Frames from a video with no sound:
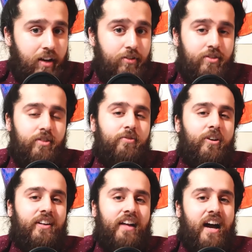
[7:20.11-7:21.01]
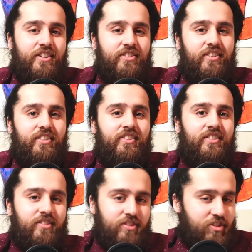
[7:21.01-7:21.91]
I used to avoid actually
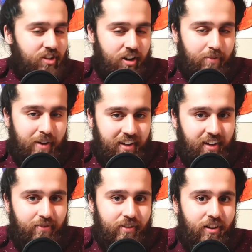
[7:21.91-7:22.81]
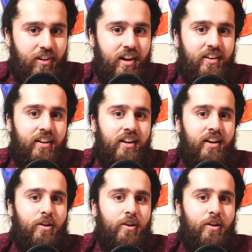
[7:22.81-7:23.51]
sharing my name a lot.